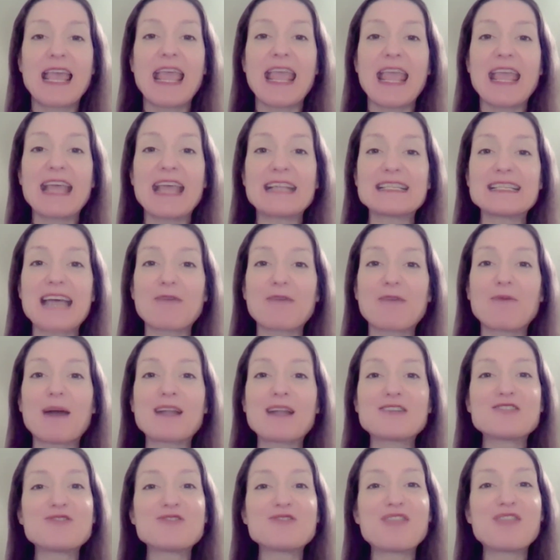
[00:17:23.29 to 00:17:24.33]
And I
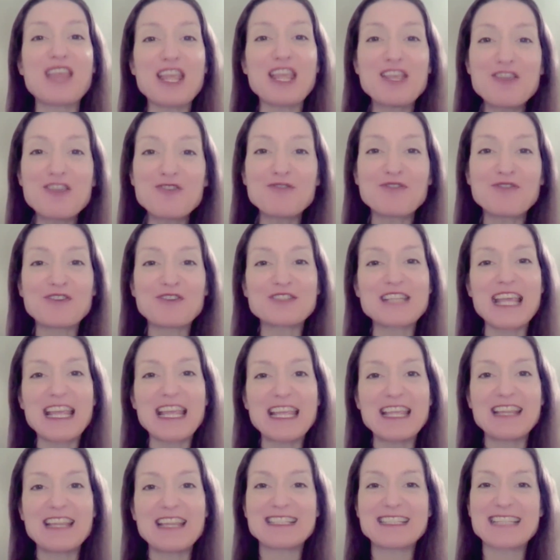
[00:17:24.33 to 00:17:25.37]
want to thank you for
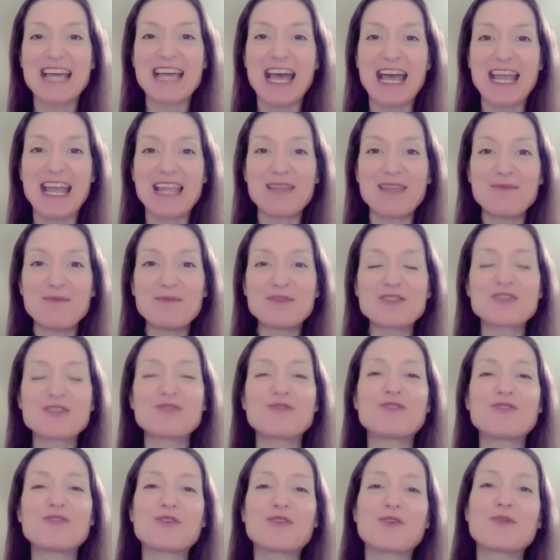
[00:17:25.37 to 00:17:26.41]
taking the time to
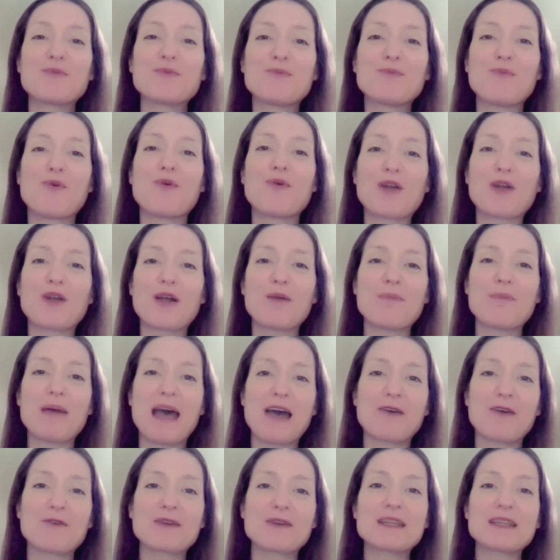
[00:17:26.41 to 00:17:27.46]
learn more
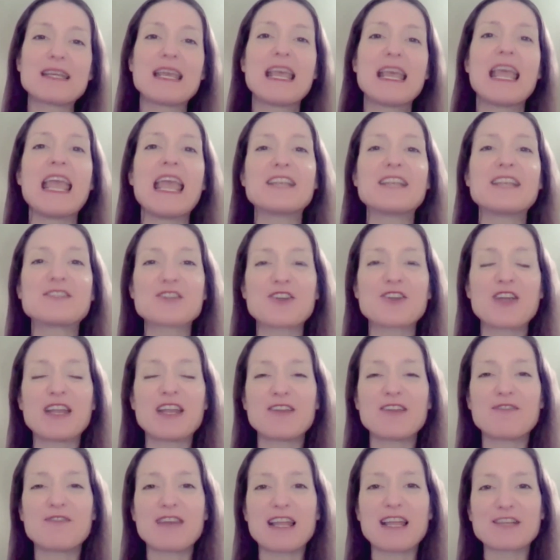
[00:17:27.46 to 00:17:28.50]
about
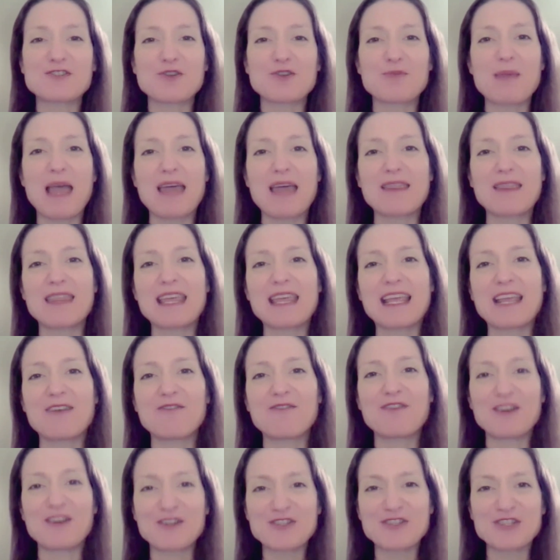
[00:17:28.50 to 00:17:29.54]
integrative naturopathic and
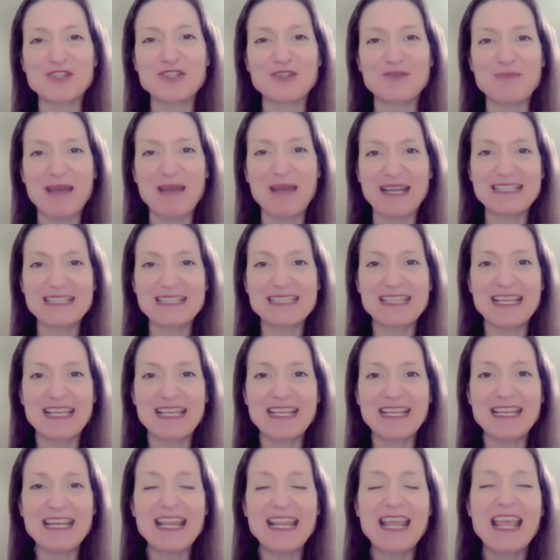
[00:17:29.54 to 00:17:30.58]
functional
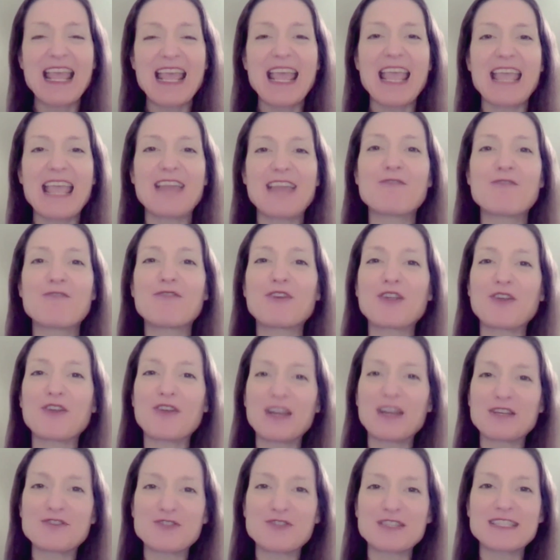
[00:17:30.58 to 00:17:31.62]
medicine, and for your
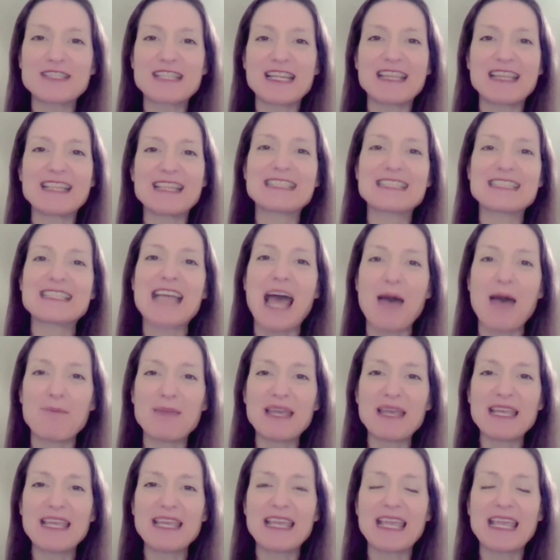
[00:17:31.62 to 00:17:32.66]
interest in this
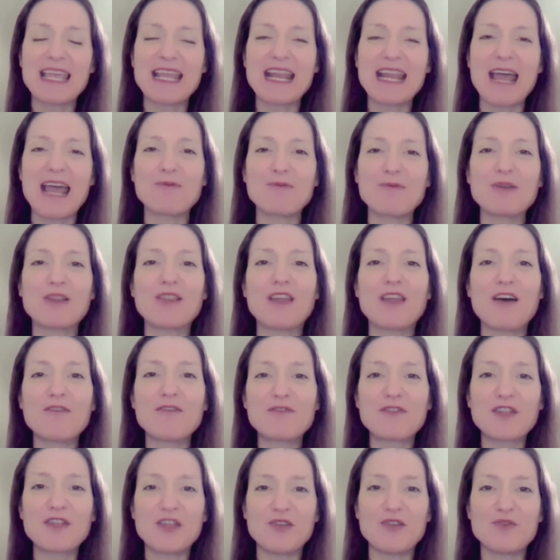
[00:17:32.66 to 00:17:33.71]
topic. And I would love
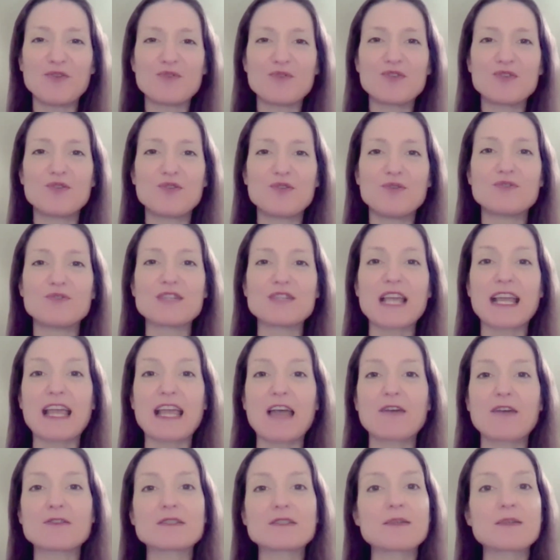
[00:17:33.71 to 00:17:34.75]
for you to check
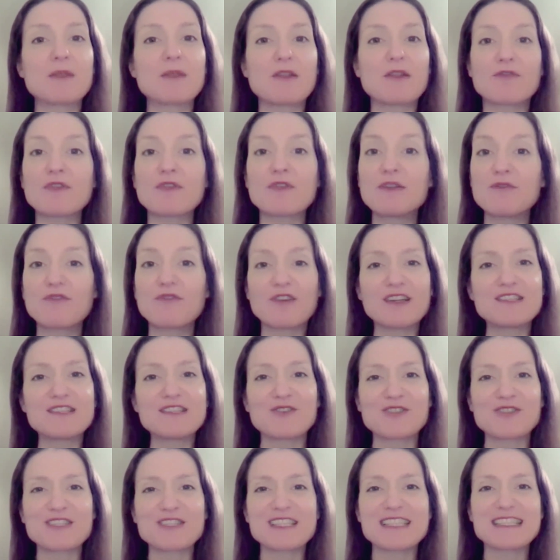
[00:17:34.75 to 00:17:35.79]
out some of the free
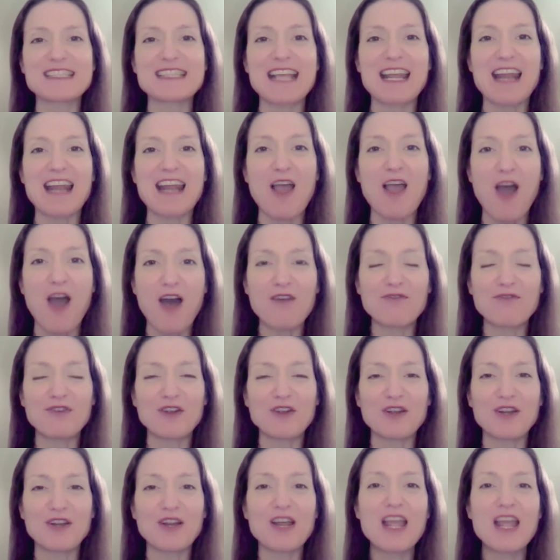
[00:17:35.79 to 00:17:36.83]
resources that I
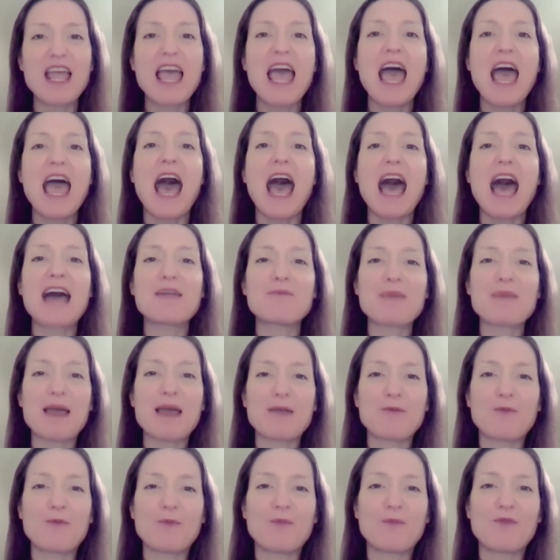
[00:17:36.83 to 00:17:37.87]
offer on my
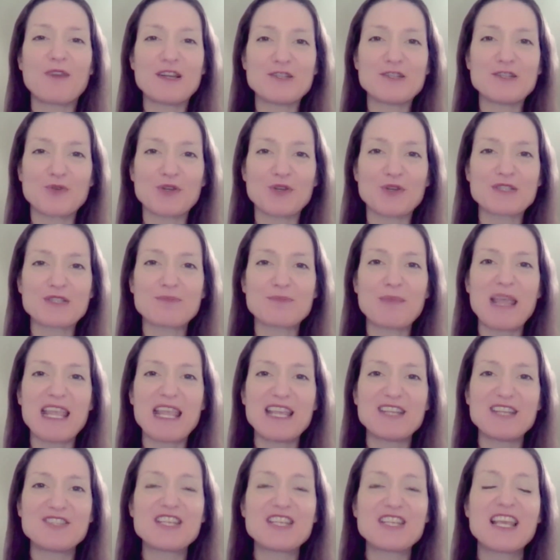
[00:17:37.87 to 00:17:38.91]
resource
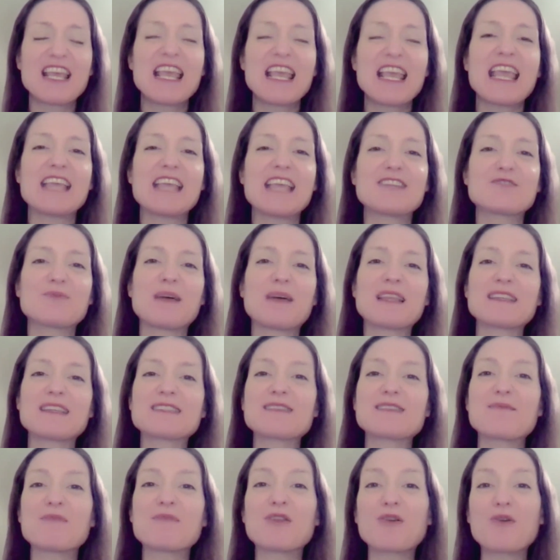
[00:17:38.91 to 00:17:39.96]
page, as well as
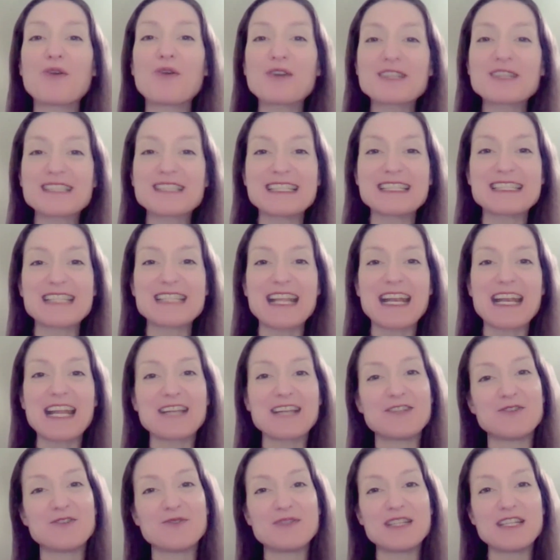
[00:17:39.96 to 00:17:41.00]
some of the courses that I
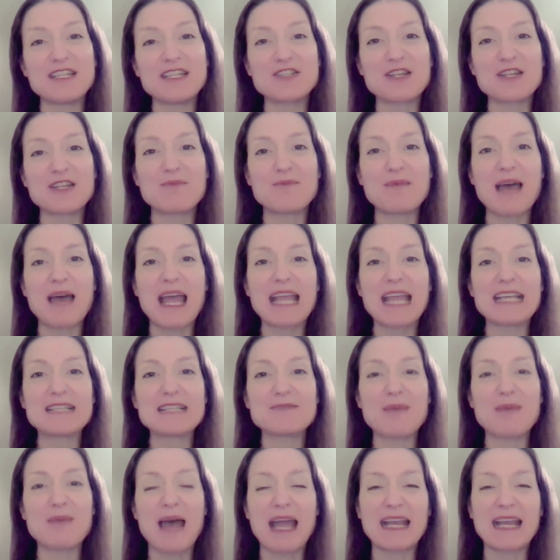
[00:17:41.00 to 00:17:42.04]
do teach in mind,
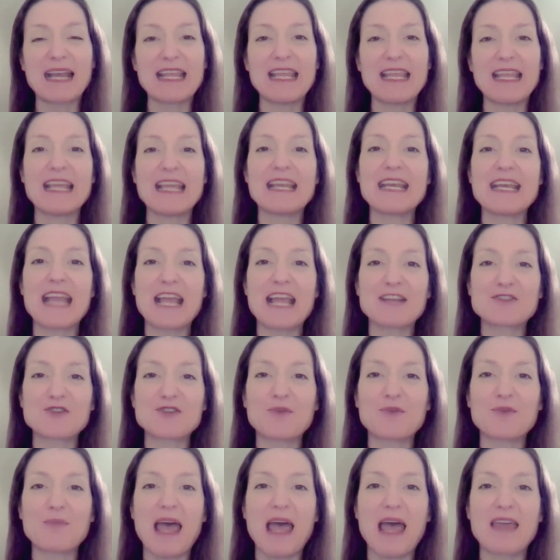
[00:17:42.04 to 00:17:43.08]
body, and
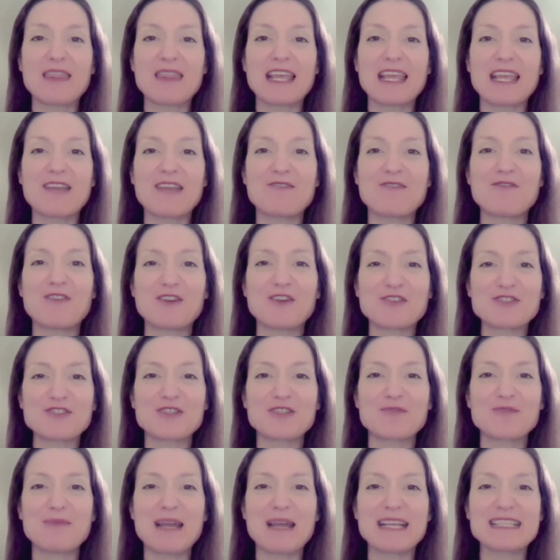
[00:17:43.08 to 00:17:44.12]
naturopathic and
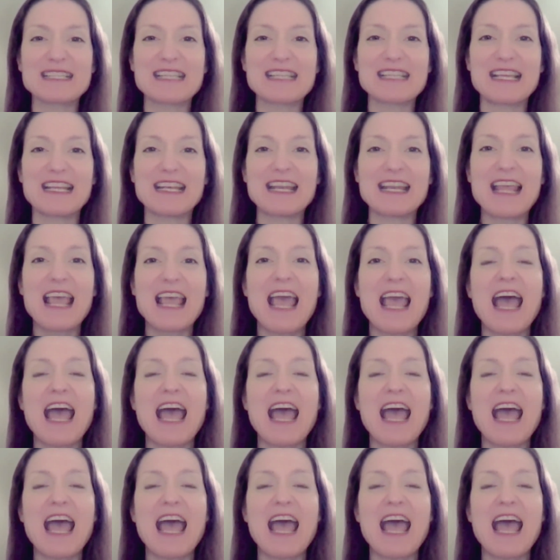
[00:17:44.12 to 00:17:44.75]
functional medicine.